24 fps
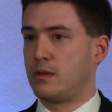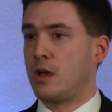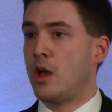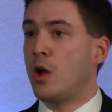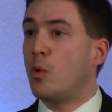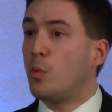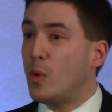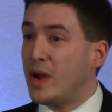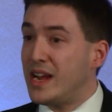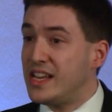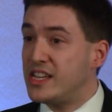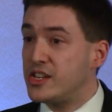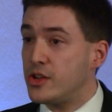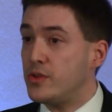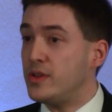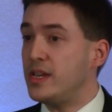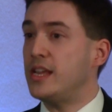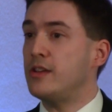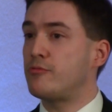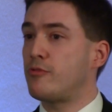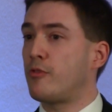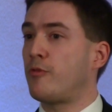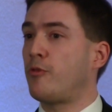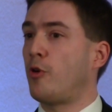We do need
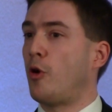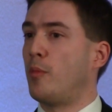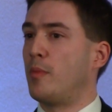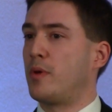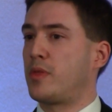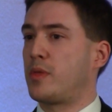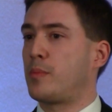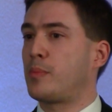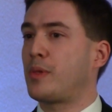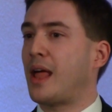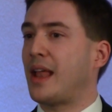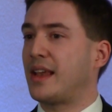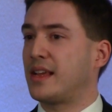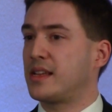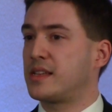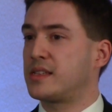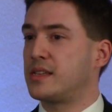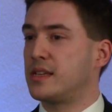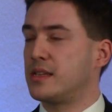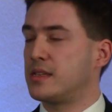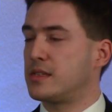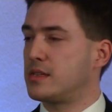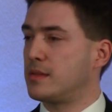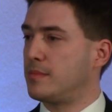reform of the planning
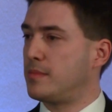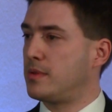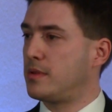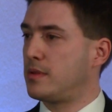system,